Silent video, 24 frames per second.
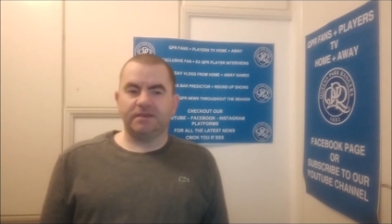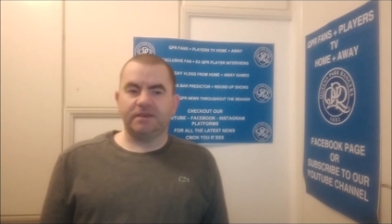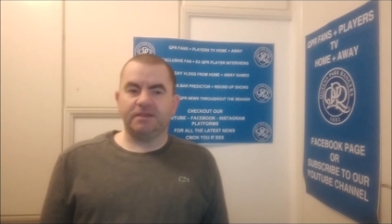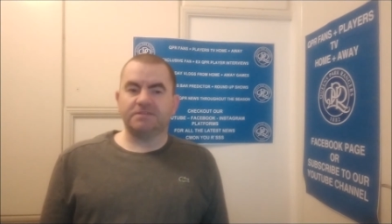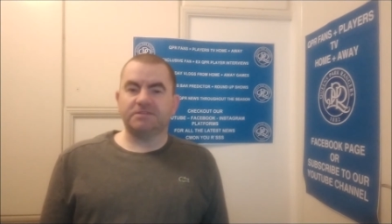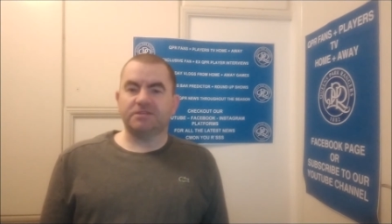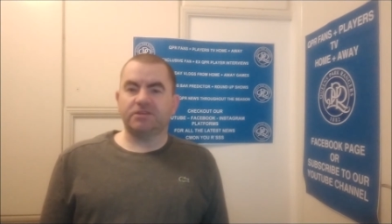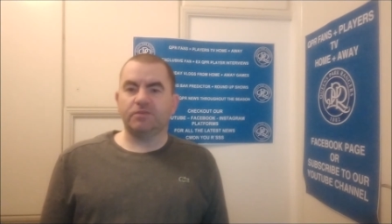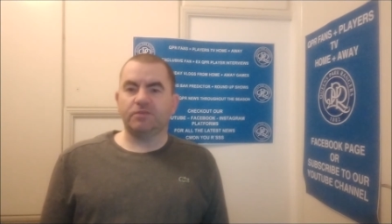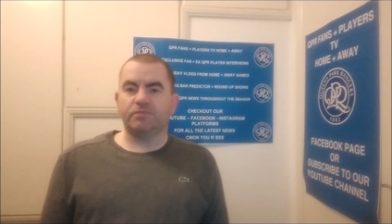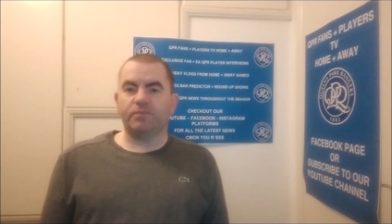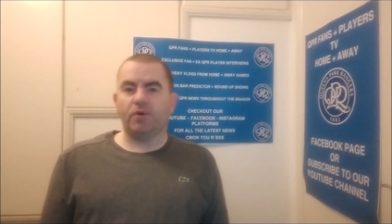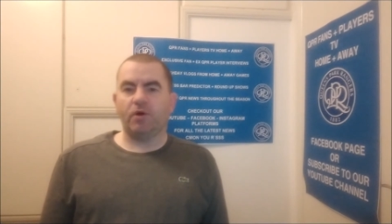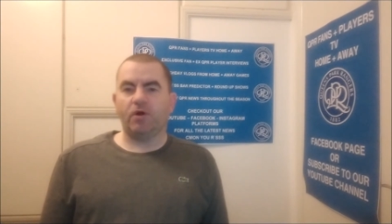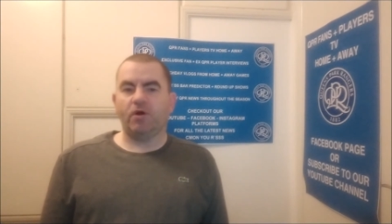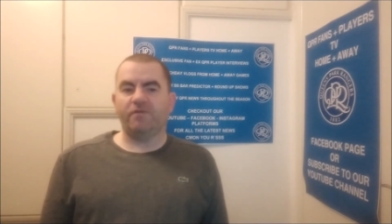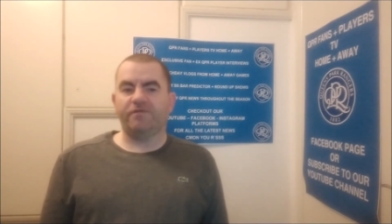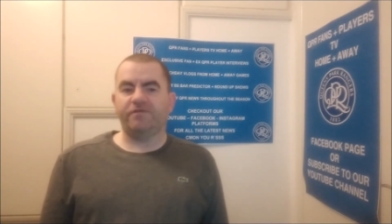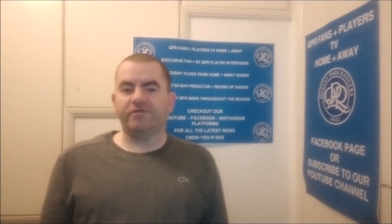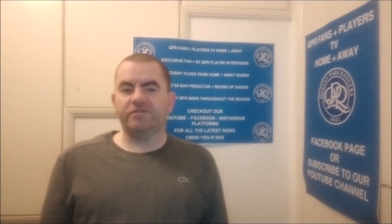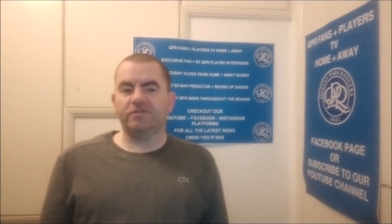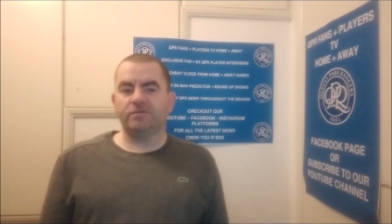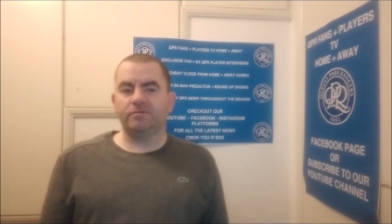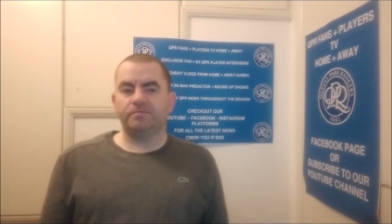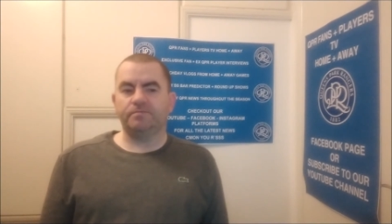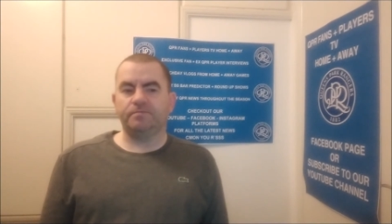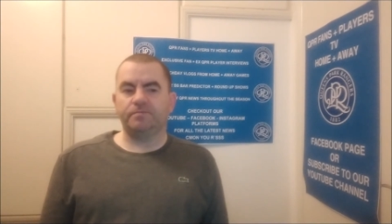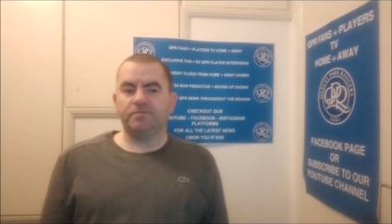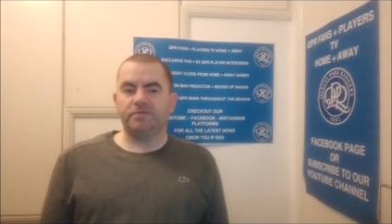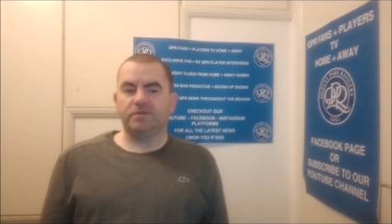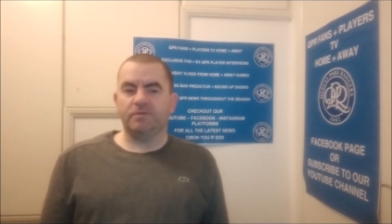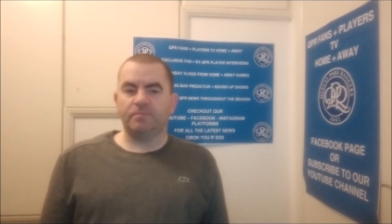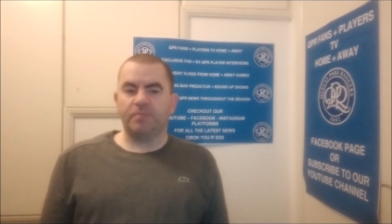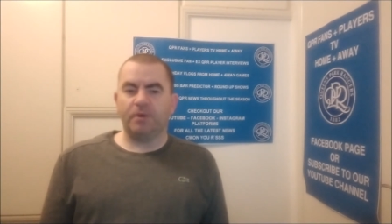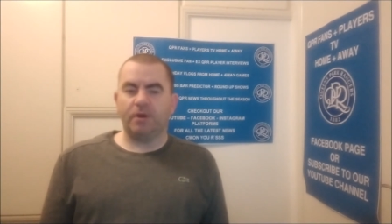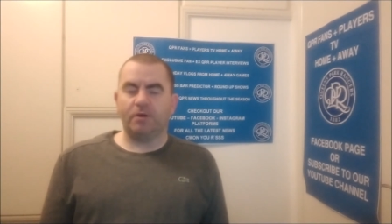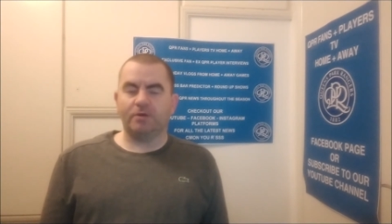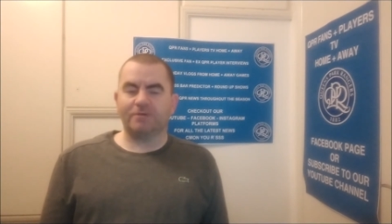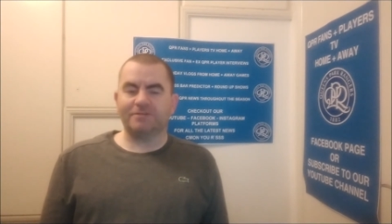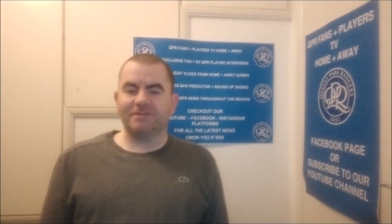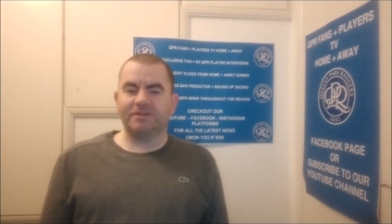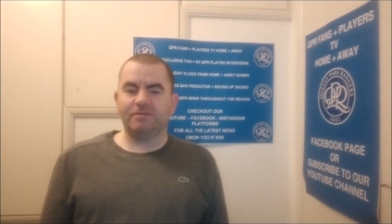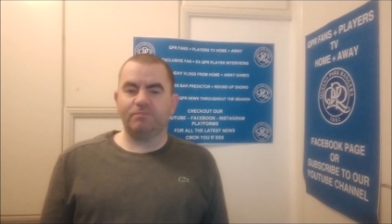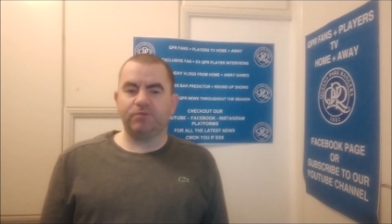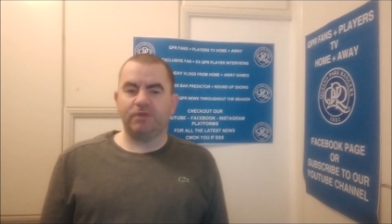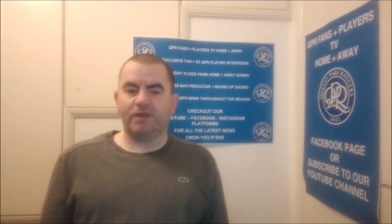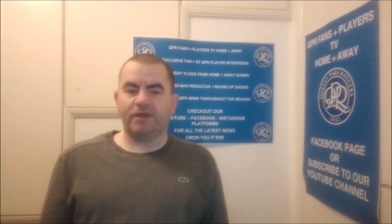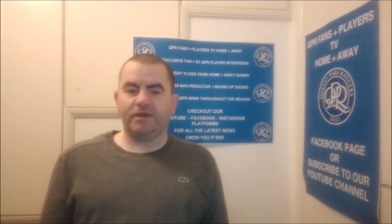into the path of the
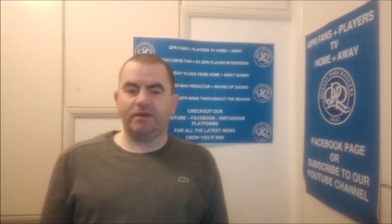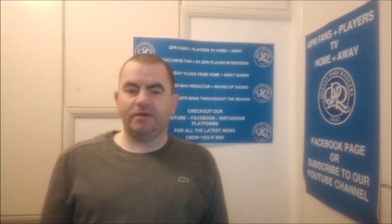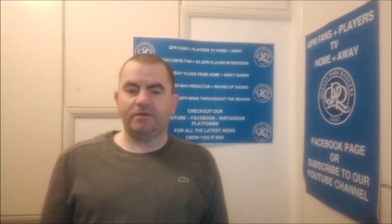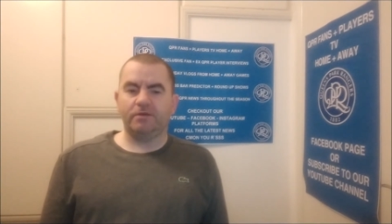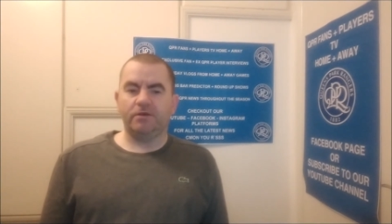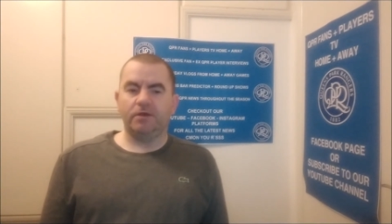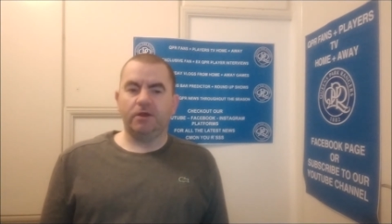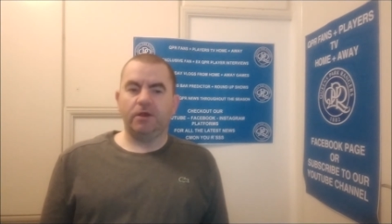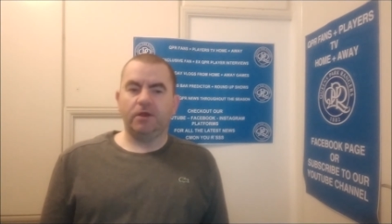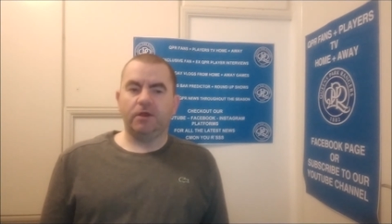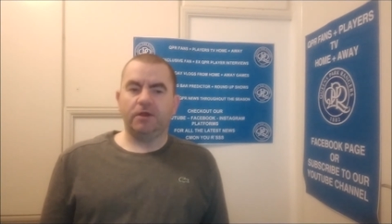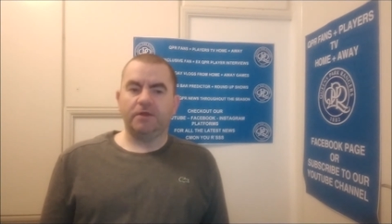Barnsley player,